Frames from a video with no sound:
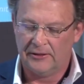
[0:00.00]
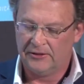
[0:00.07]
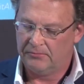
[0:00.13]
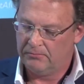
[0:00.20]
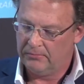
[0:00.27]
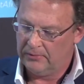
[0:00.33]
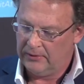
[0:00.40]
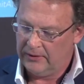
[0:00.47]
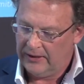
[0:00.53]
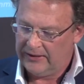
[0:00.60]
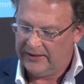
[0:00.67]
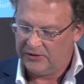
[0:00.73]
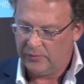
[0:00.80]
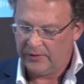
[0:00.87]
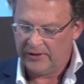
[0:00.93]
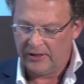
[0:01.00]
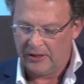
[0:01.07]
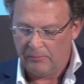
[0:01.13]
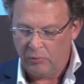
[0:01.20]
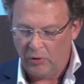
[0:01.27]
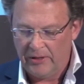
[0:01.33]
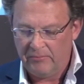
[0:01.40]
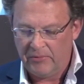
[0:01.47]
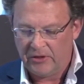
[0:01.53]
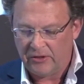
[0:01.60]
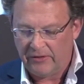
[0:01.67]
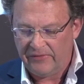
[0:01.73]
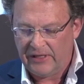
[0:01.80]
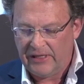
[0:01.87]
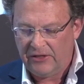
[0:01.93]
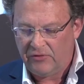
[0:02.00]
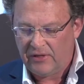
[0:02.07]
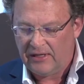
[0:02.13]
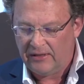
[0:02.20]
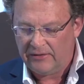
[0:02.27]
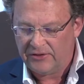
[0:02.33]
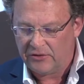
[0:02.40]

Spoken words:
It is with the deployment of the IntraHealth